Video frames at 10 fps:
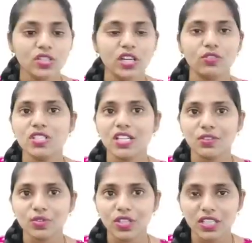of service
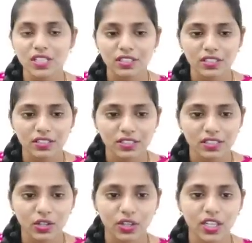delivery
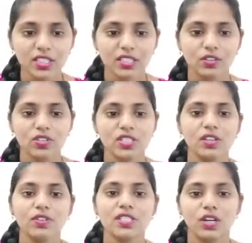okay service
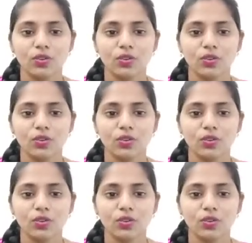delivery